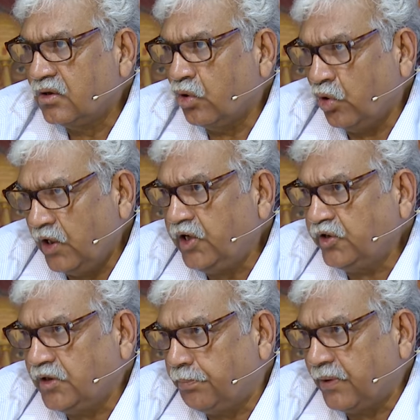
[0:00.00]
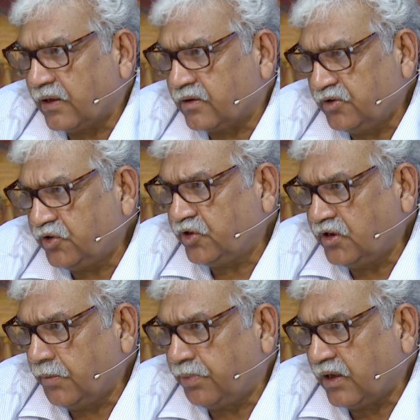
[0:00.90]
oh, it is the brick, this is
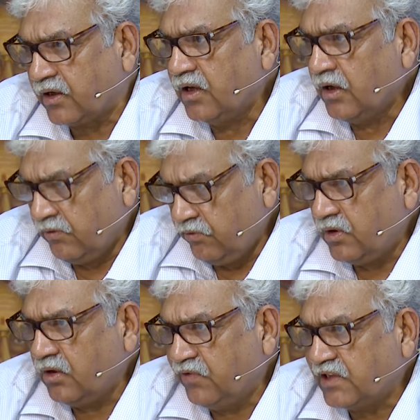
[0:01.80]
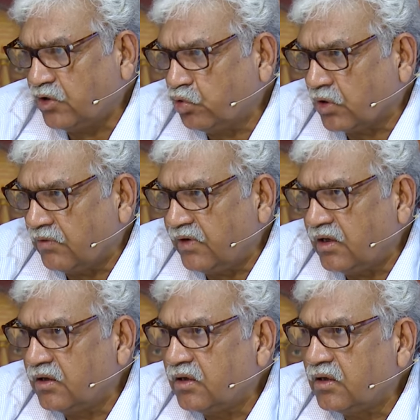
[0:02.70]
the brick which I took away,
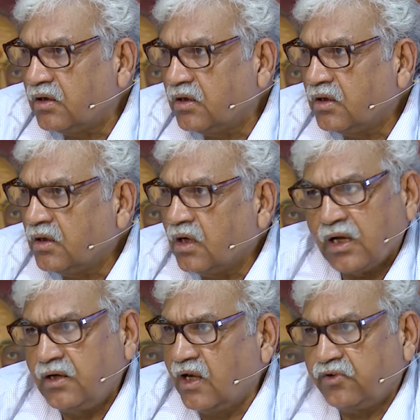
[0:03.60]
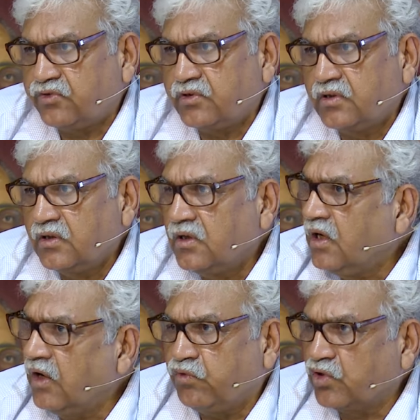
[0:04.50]
unless
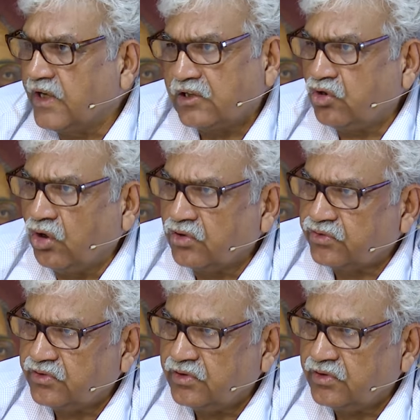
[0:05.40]
it would get lost.